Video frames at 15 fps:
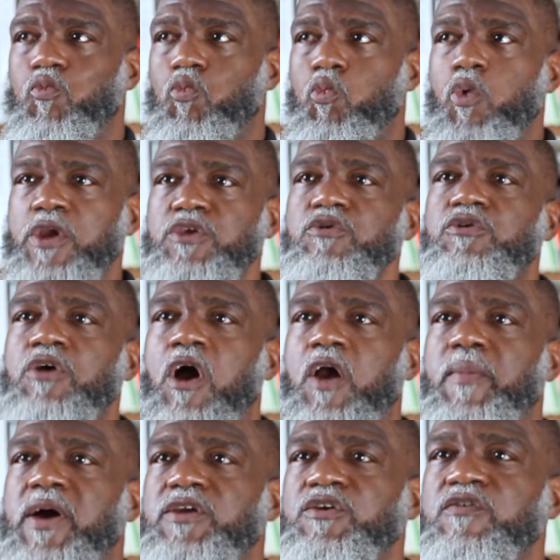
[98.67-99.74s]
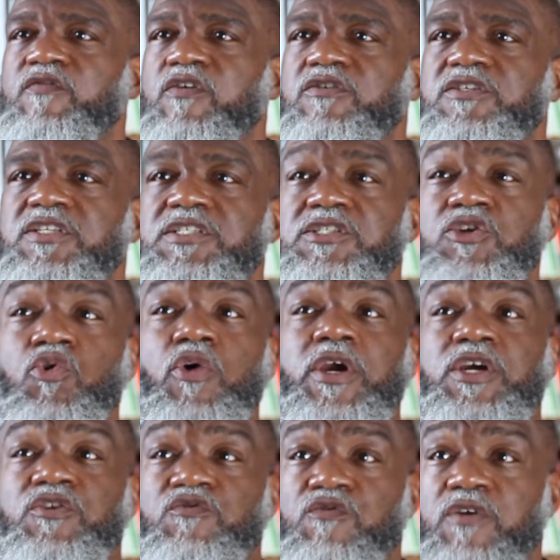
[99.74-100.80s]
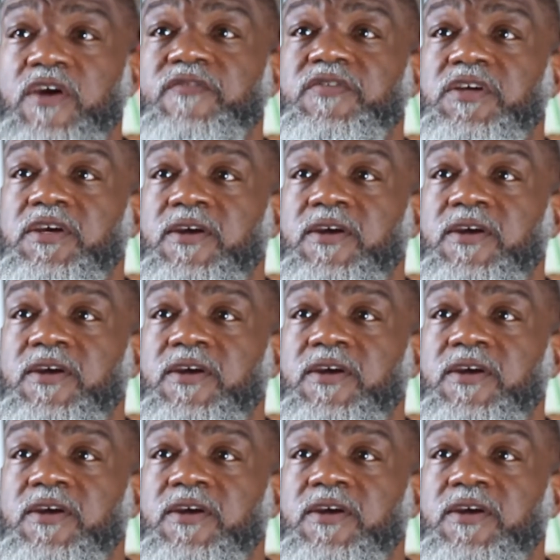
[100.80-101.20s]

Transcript: when you talk about universities going adrift,